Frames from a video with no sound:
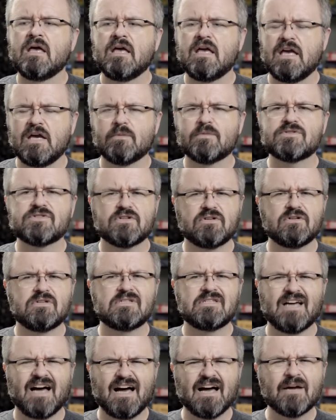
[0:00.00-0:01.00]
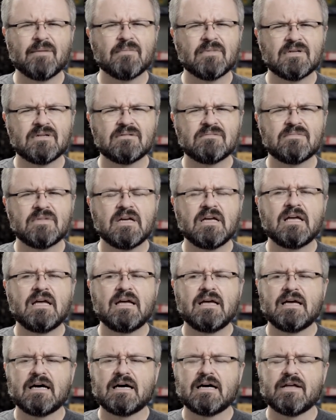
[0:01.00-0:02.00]
it was a good time.
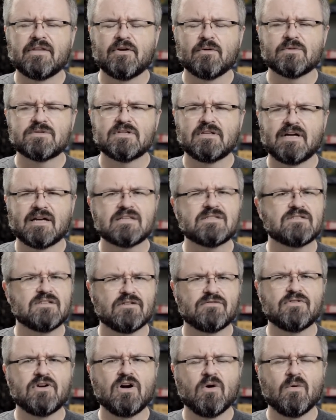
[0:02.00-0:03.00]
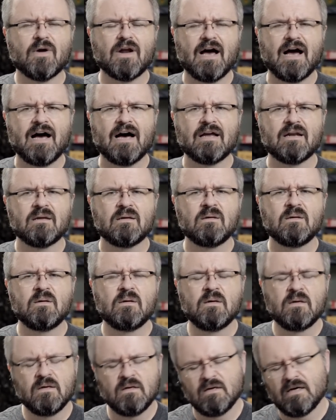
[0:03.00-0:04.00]
Uh, there was a lot of stuff going on.
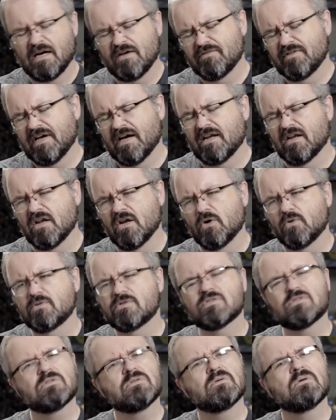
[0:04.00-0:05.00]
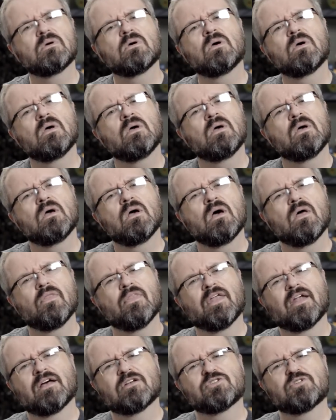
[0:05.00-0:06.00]
I've got notes
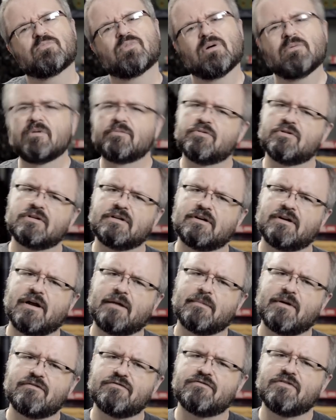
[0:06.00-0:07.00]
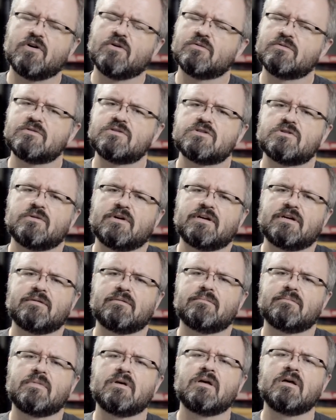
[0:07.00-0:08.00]
that I should probably pull out on my phone so I
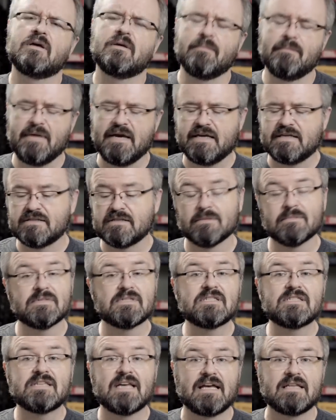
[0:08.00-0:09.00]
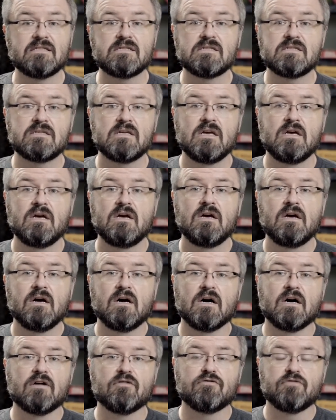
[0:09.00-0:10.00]
can make some sense
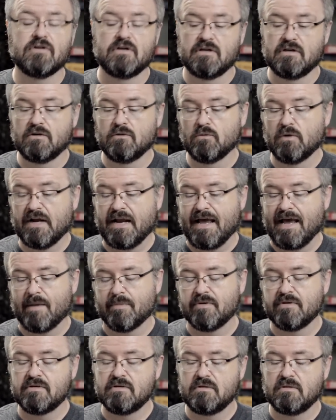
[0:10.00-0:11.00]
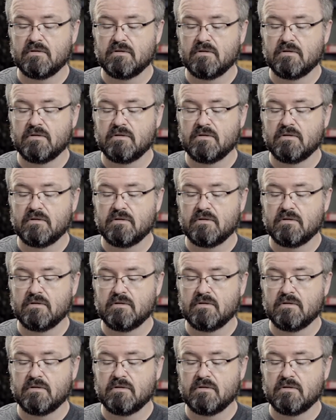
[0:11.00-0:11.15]
of uh, what happened.